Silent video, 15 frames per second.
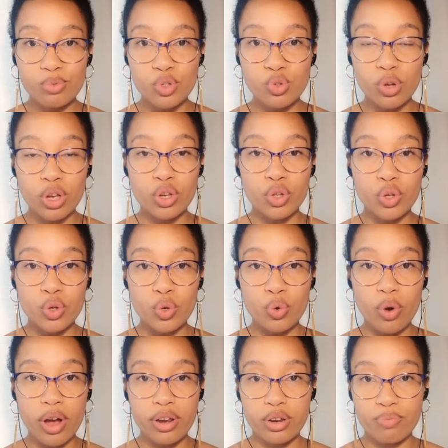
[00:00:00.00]
between
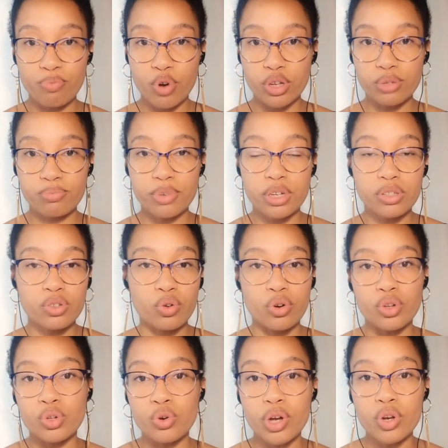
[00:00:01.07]
you and your prospect or
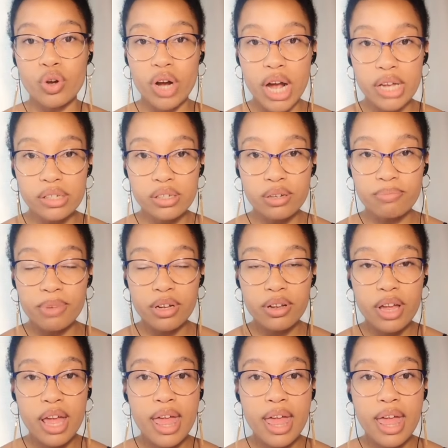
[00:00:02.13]
you and your customer.